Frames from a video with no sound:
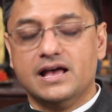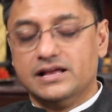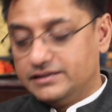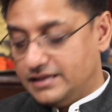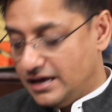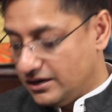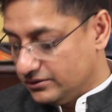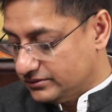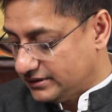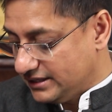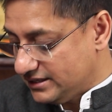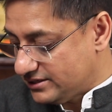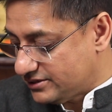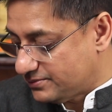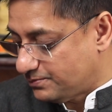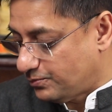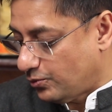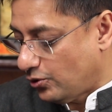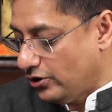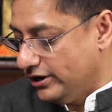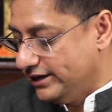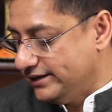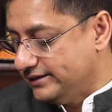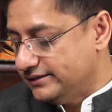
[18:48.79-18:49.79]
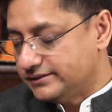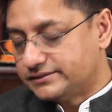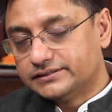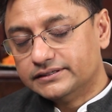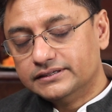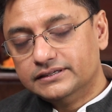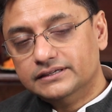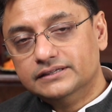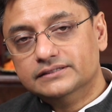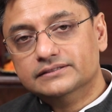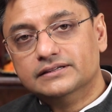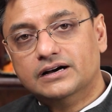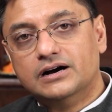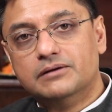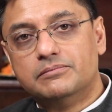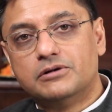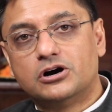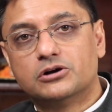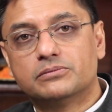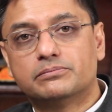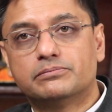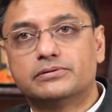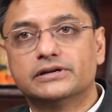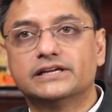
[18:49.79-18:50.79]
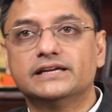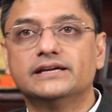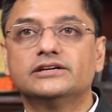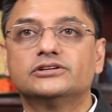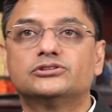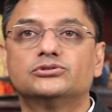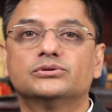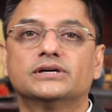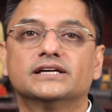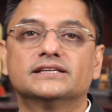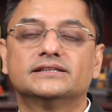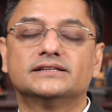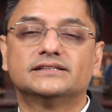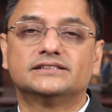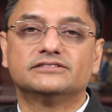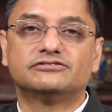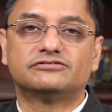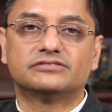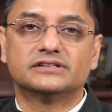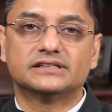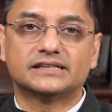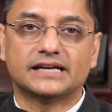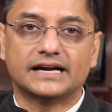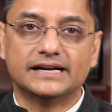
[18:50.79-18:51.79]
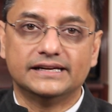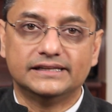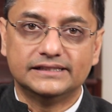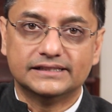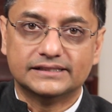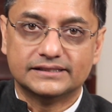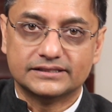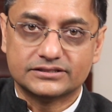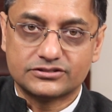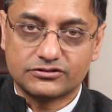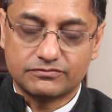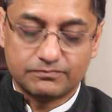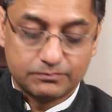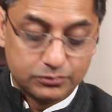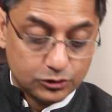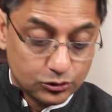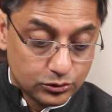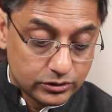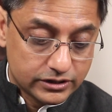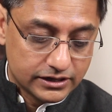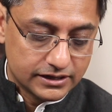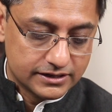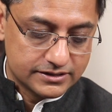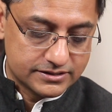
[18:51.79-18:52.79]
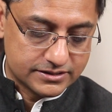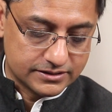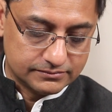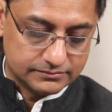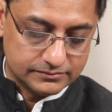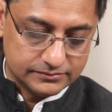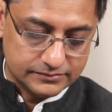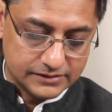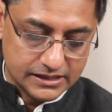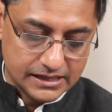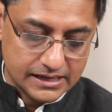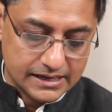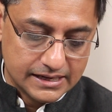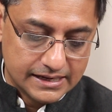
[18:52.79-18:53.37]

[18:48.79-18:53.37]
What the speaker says: Now this point about bringing together different ideas of pluralism